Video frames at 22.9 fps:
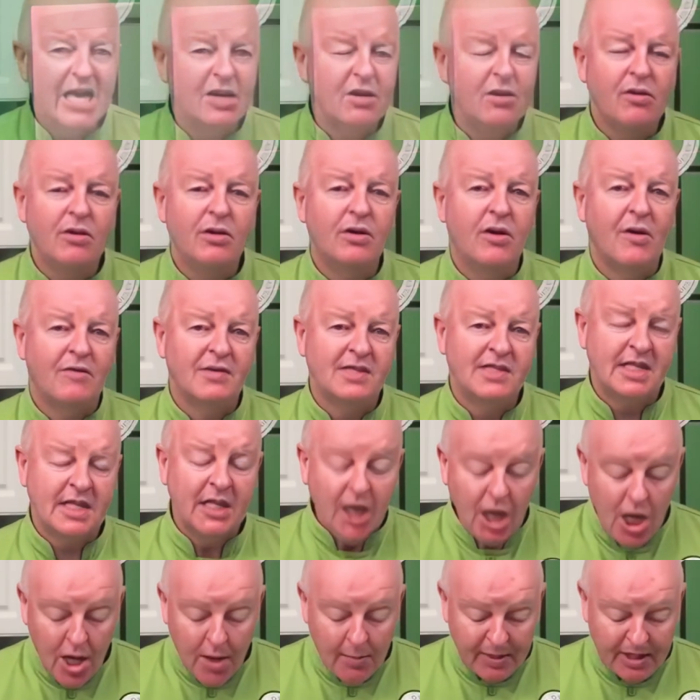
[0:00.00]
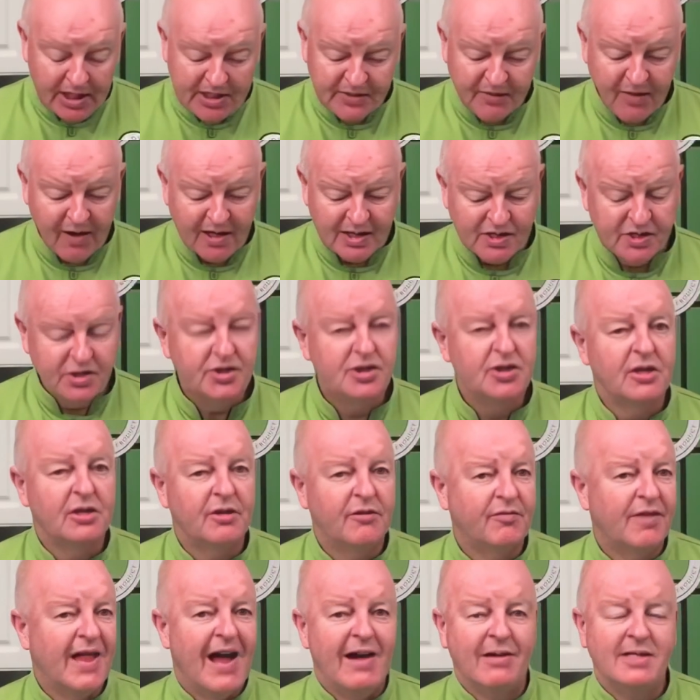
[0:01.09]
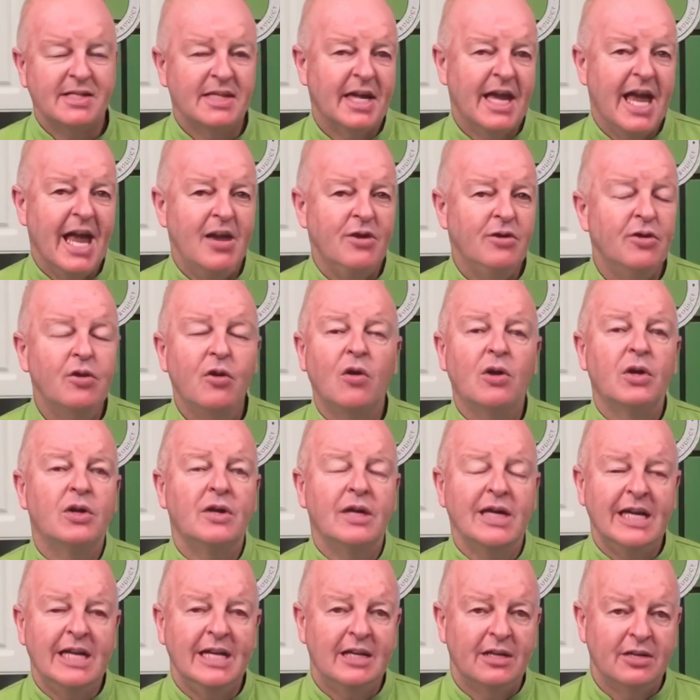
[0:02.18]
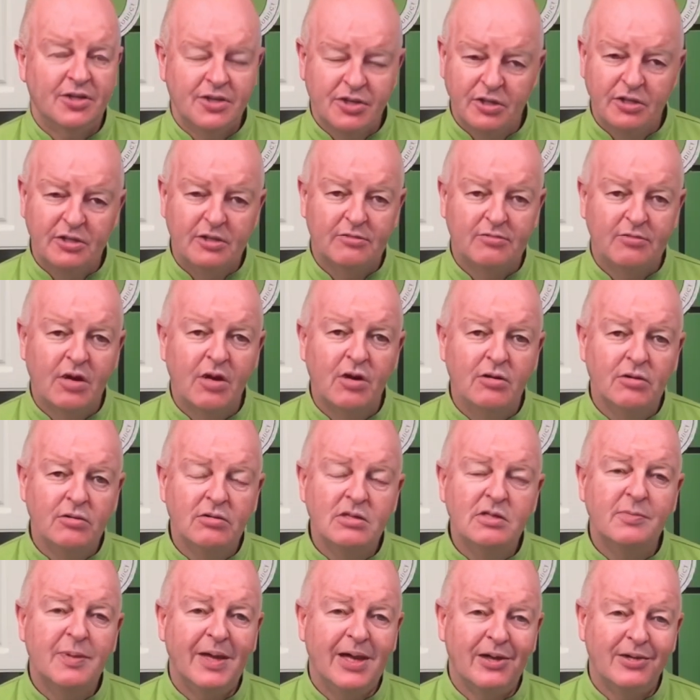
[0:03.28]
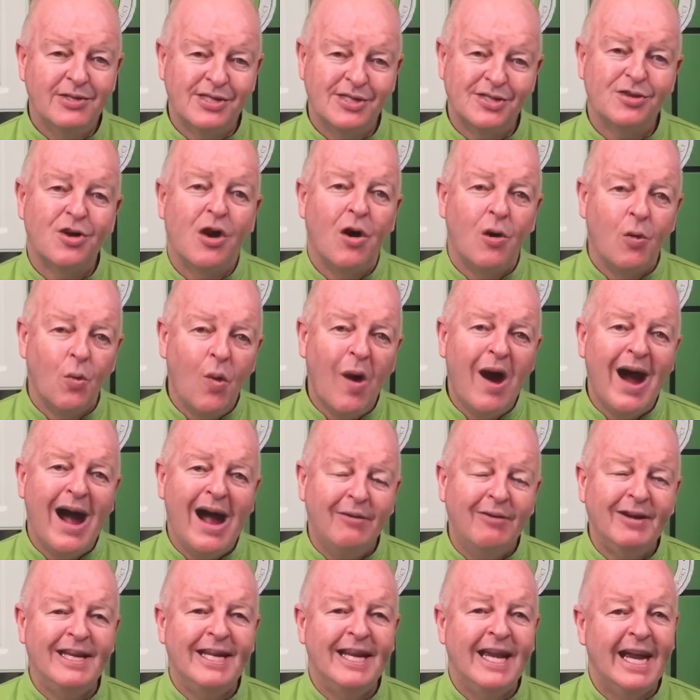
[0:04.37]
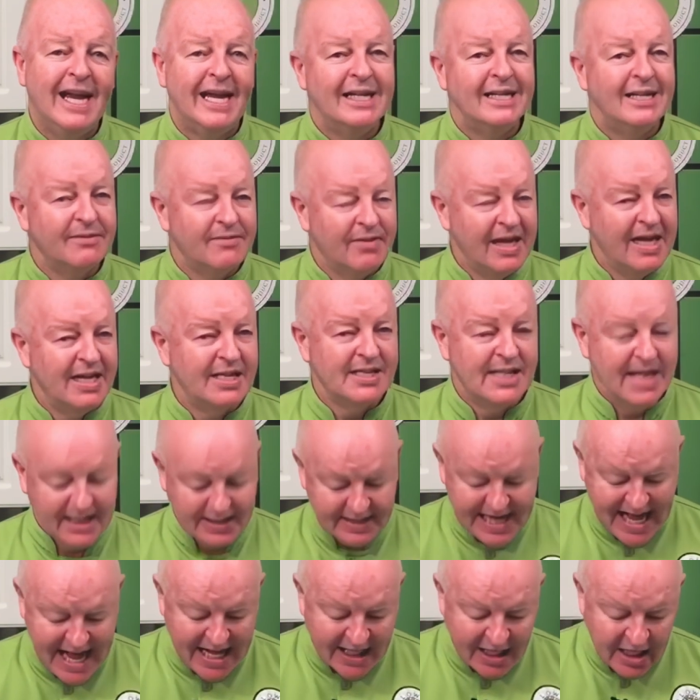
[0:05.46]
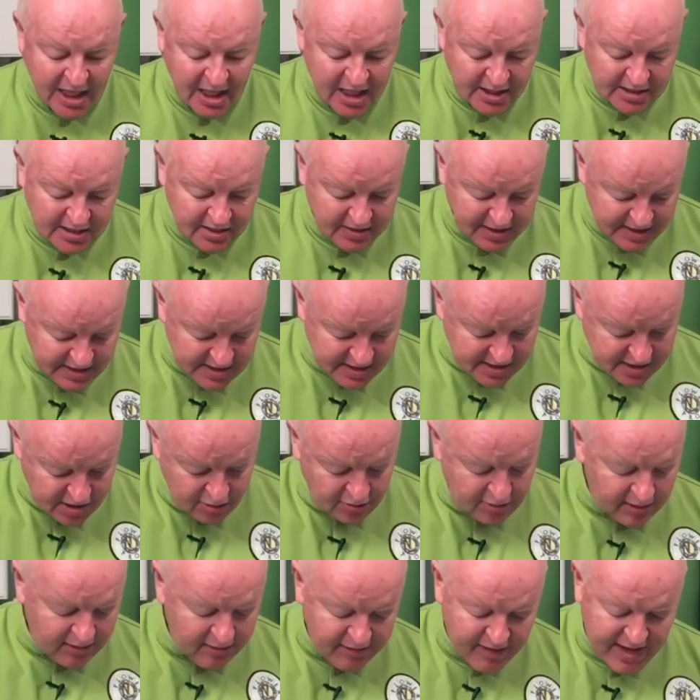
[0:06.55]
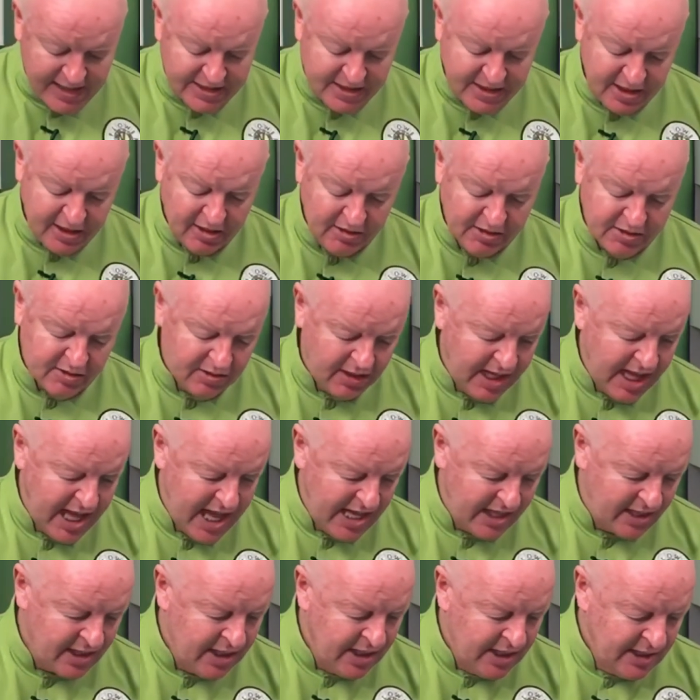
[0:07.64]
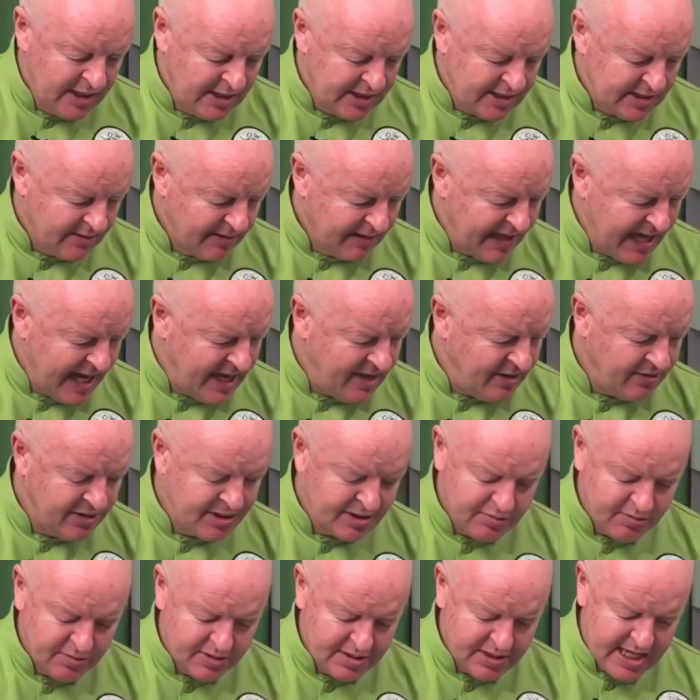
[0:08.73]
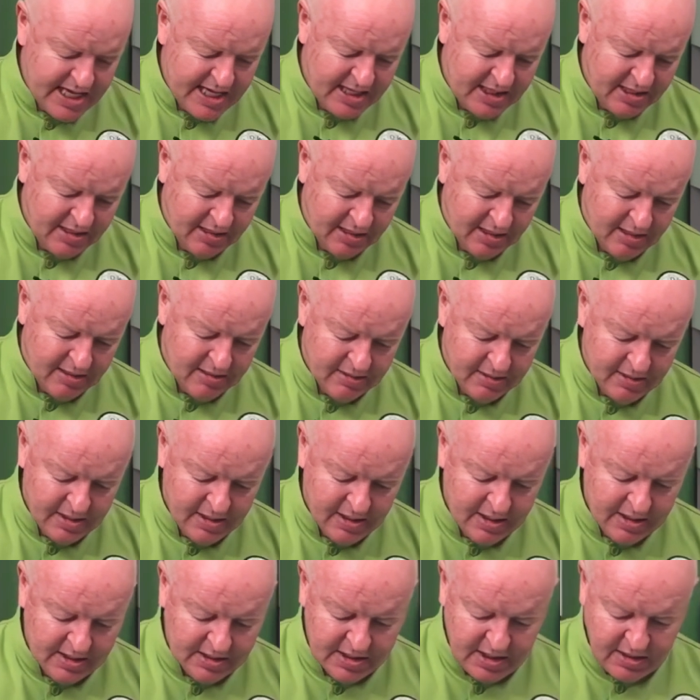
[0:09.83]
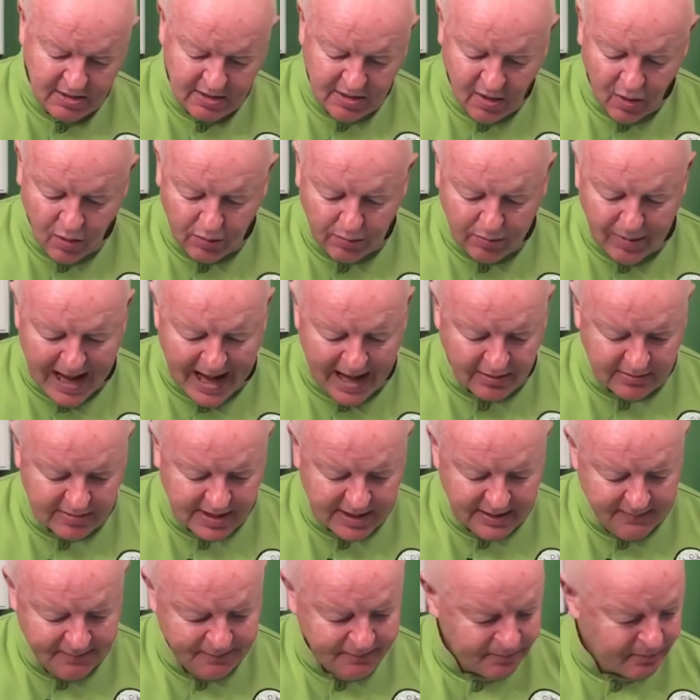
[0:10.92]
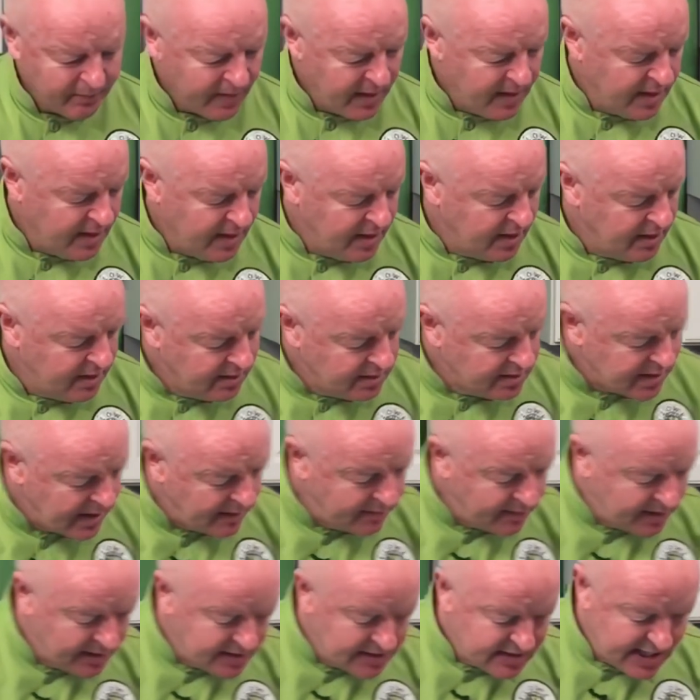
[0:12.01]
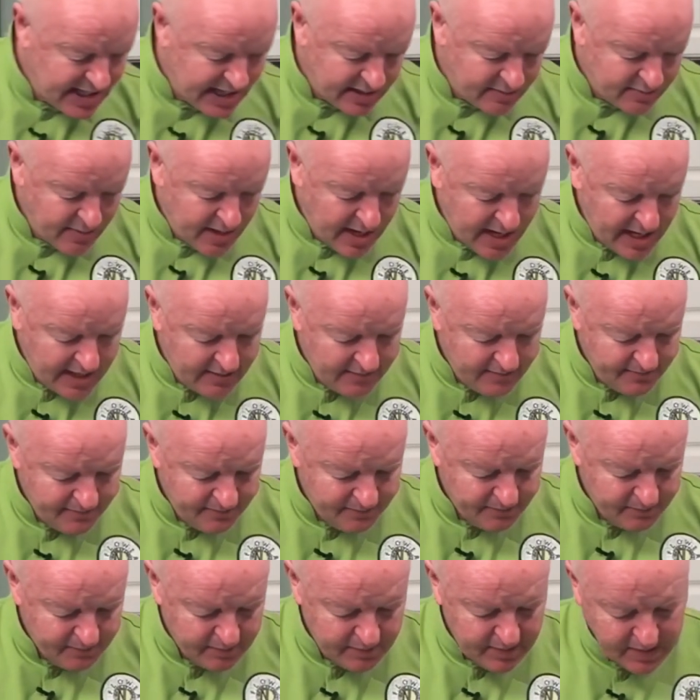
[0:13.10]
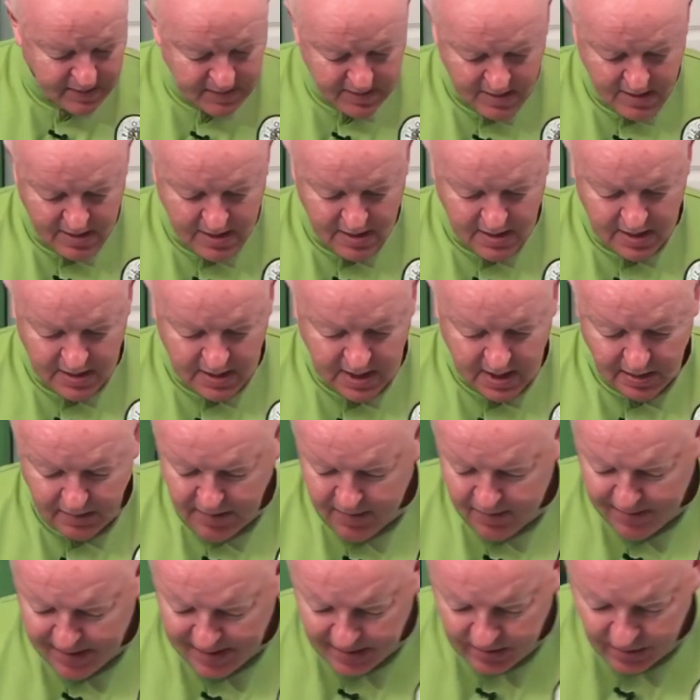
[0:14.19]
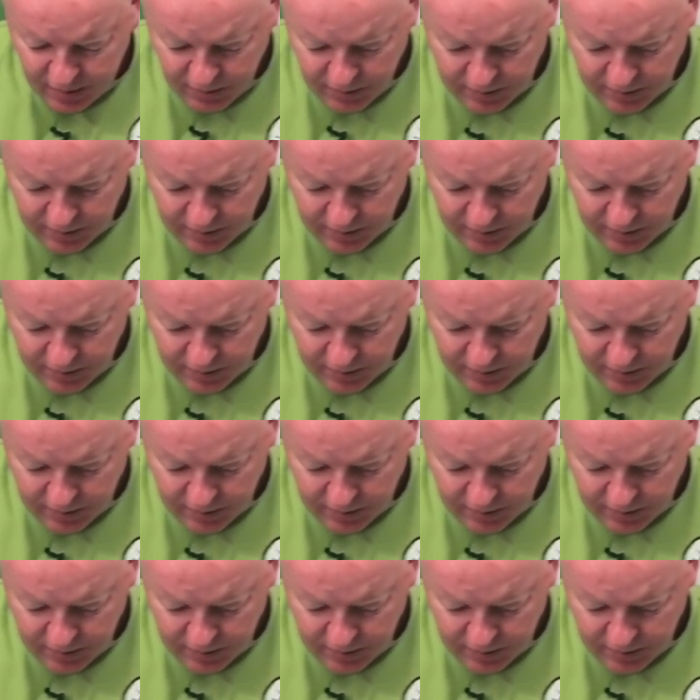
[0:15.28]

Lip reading: You could obviously, but as far as for sugar flowers, again, you're not going to eat a sugar rose because it's got a wire in it and things like that. So these are totally fine to use on cake. So again, you just would take your gold powder. So I'm going to take a little bit of my gold